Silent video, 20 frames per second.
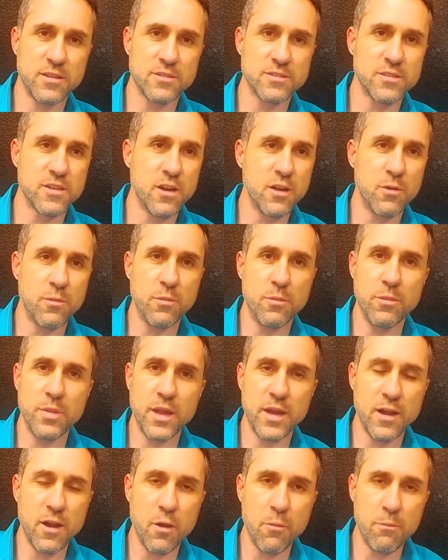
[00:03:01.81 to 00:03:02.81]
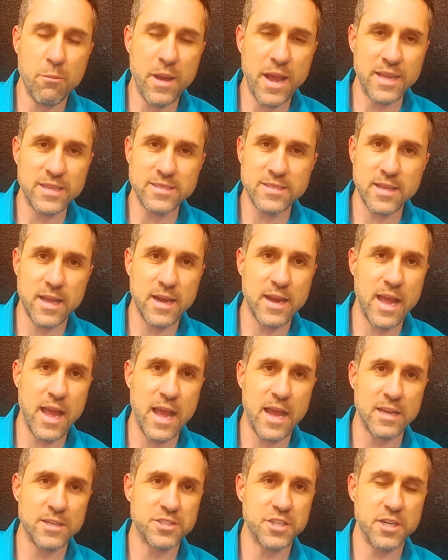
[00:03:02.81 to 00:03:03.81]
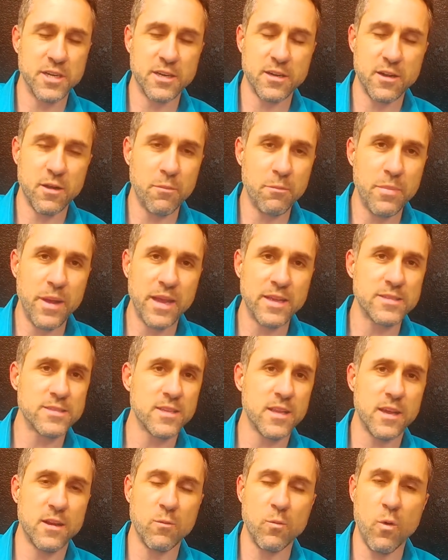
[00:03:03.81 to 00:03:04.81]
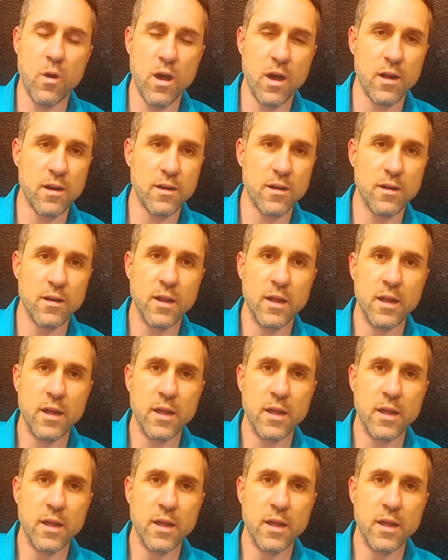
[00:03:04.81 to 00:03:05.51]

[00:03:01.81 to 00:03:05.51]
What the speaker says: There's been no baseline hygiene, no baseline water.